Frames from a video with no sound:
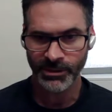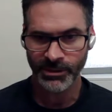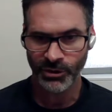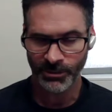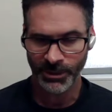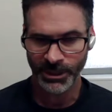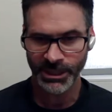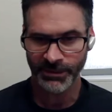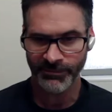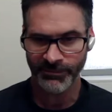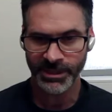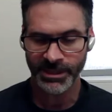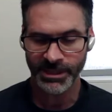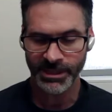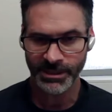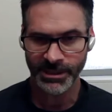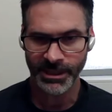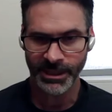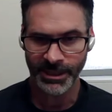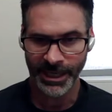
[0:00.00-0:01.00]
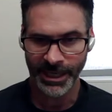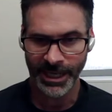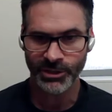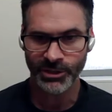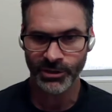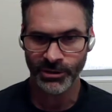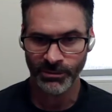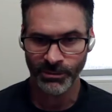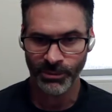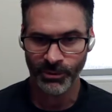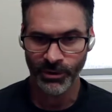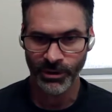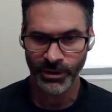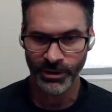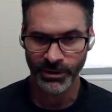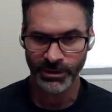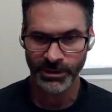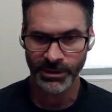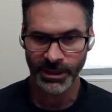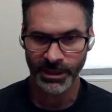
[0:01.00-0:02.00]
so much emphasis on national
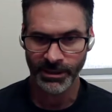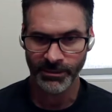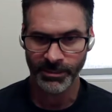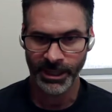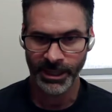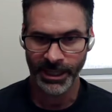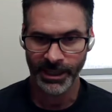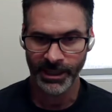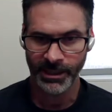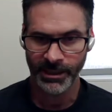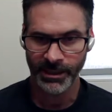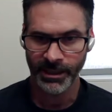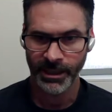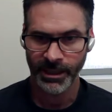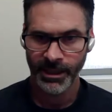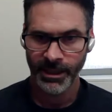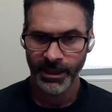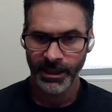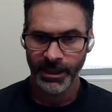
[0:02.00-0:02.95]
borders on the planet.